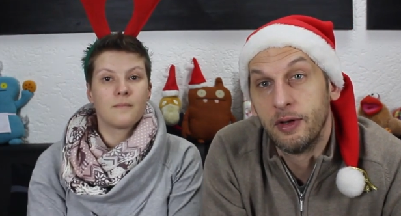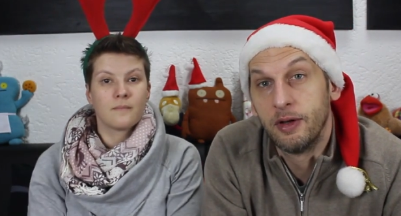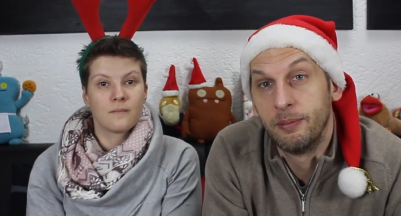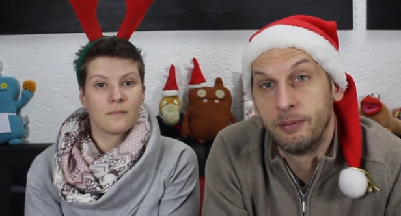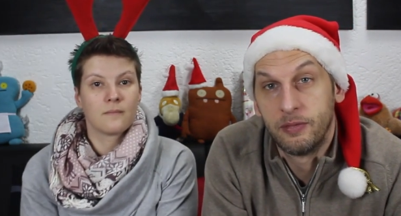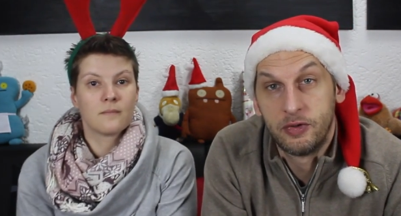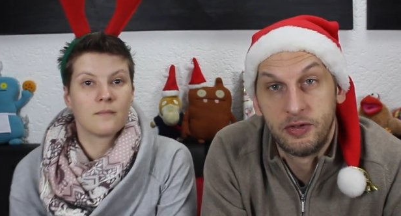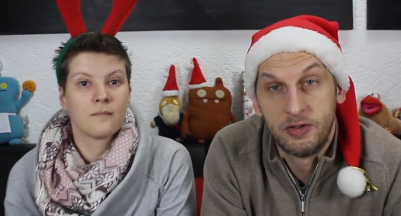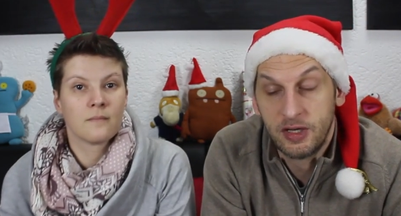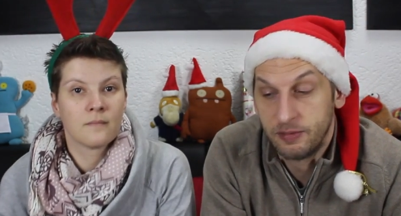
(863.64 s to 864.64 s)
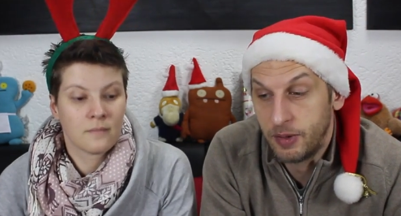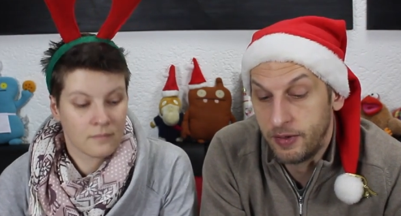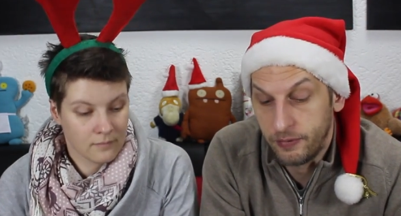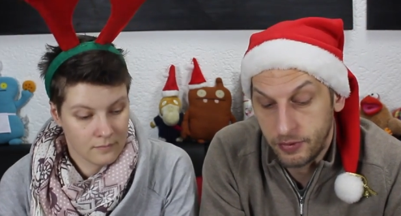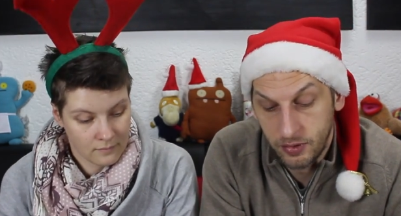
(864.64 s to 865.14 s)
Speaker 1: um, just
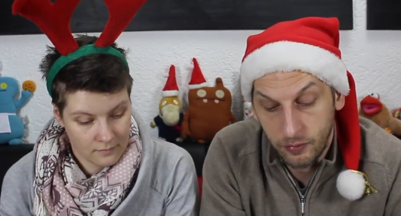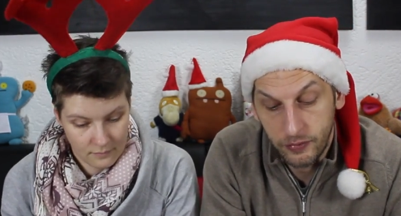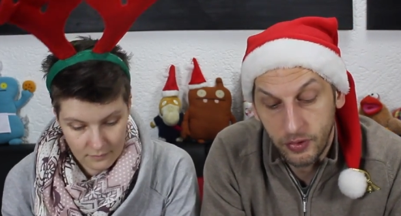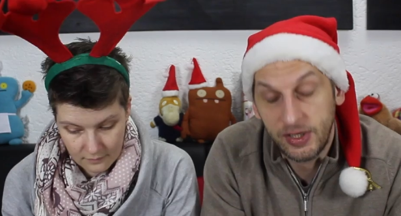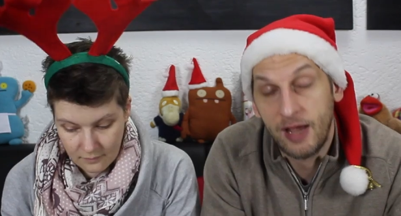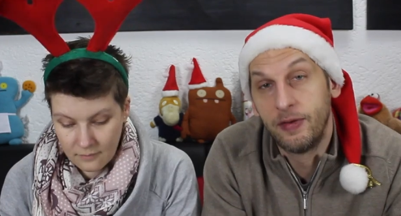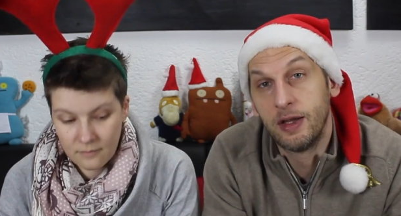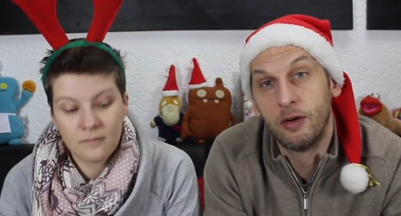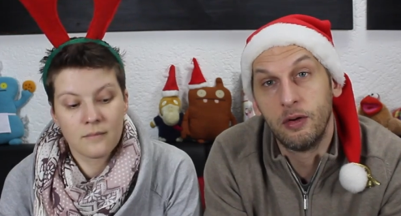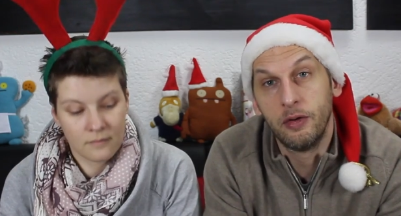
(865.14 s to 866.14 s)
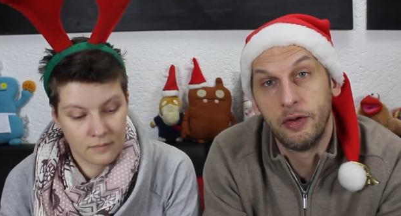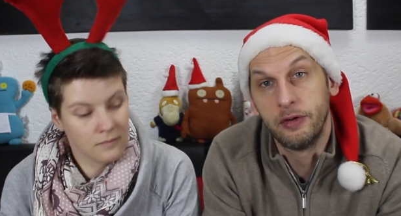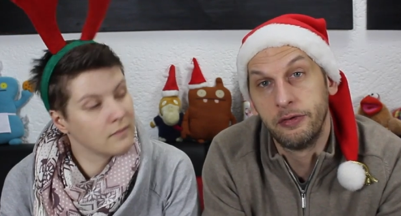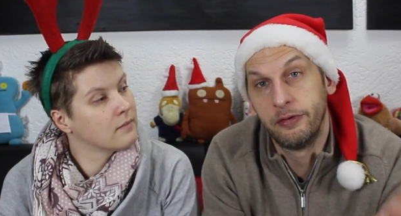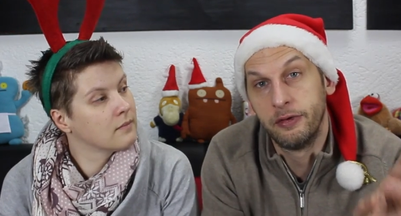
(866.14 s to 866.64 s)
by virtue of not having all
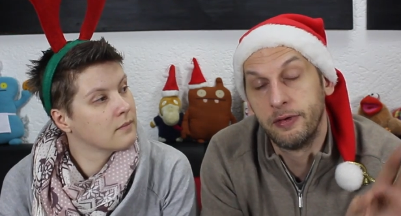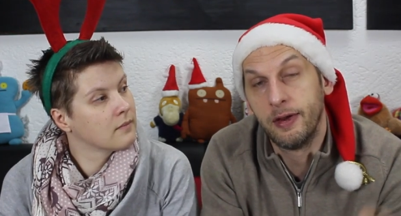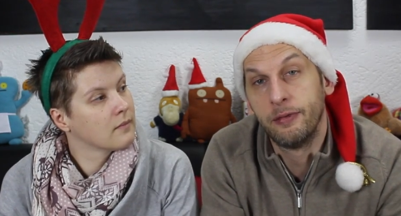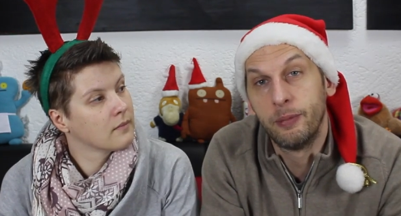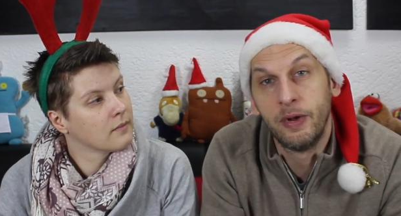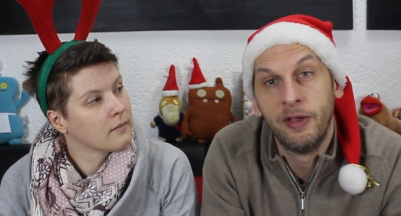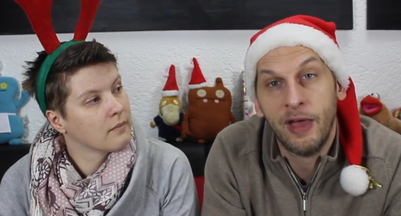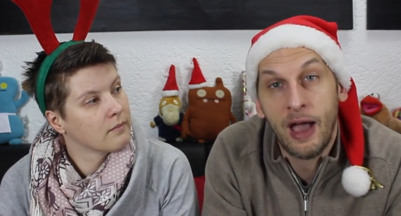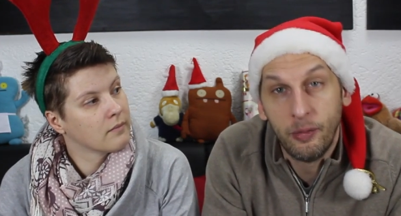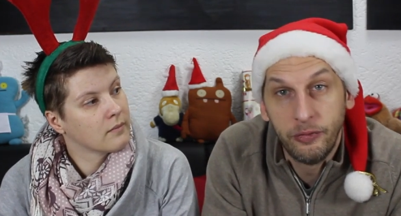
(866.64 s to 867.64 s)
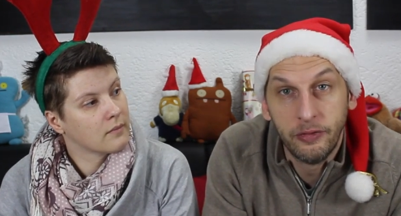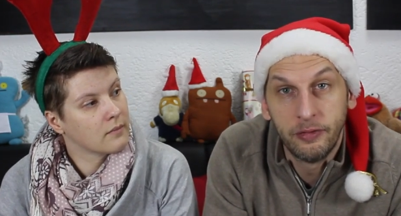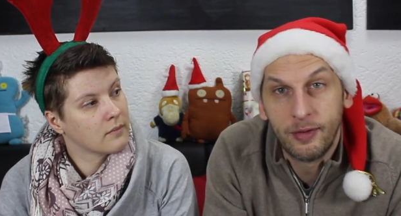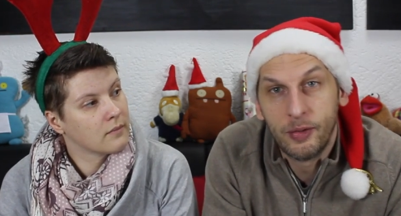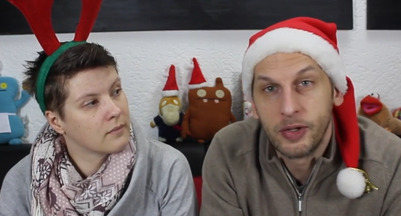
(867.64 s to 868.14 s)
this stuff with
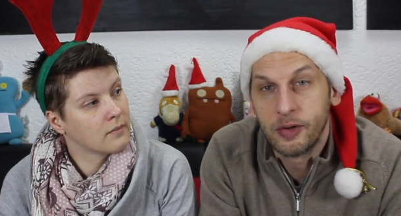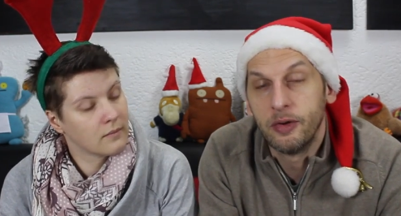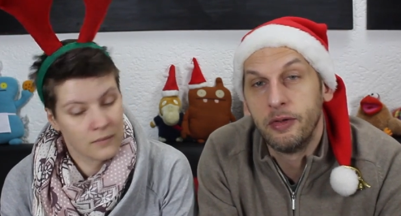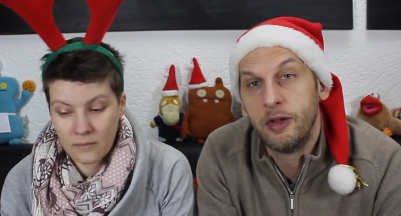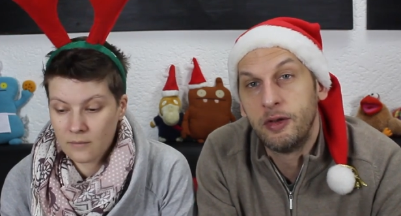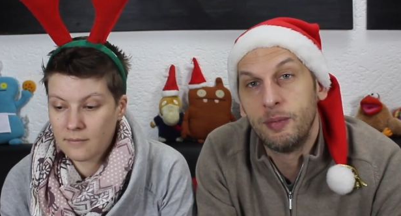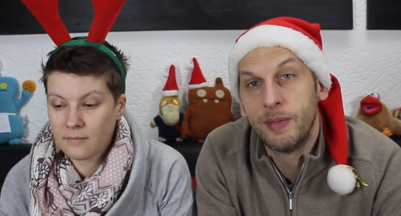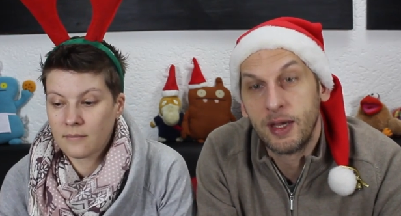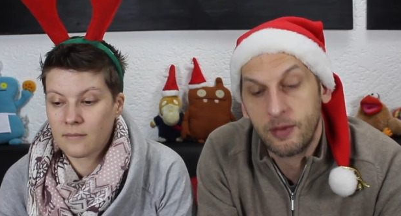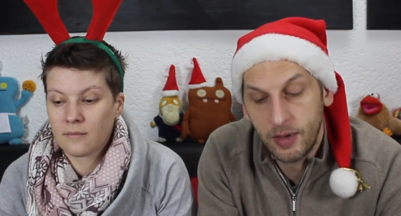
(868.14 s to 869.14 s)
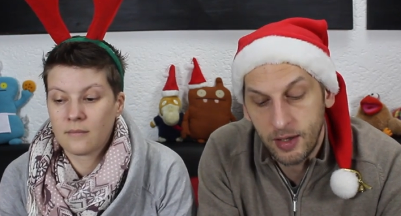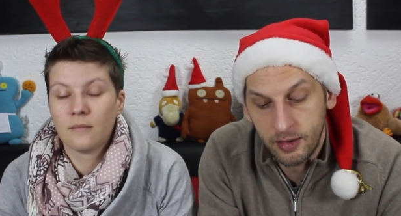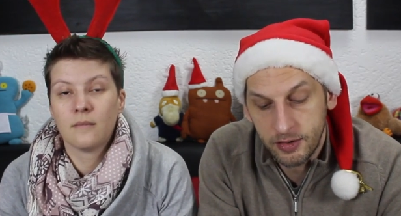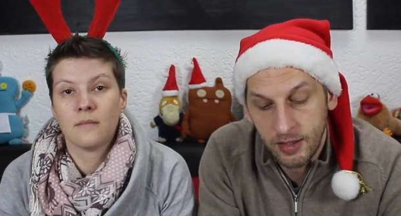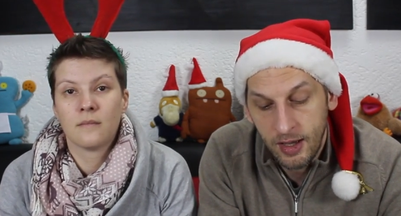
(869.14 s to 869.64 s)
houses going on that you may
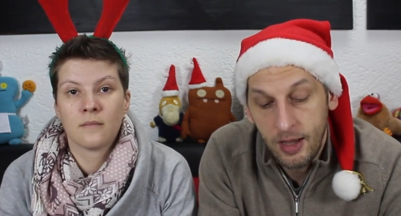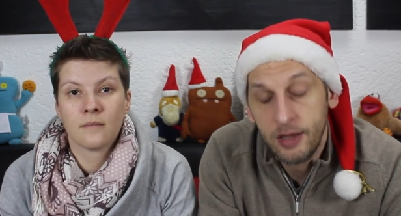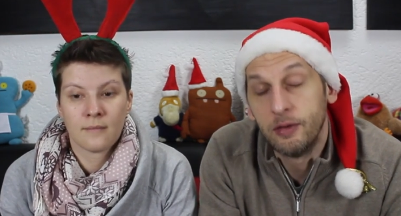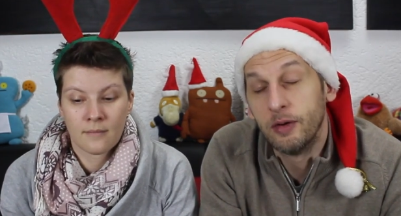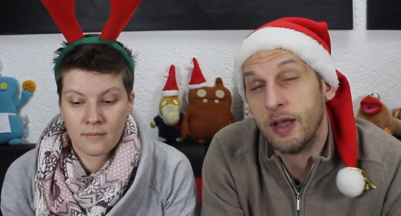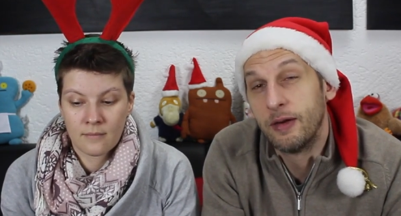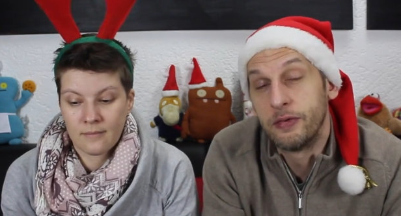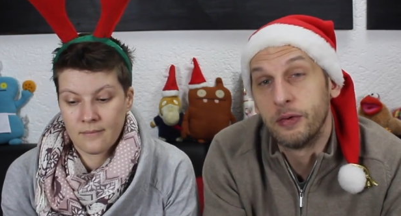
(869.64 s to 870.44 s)
crash. You don't have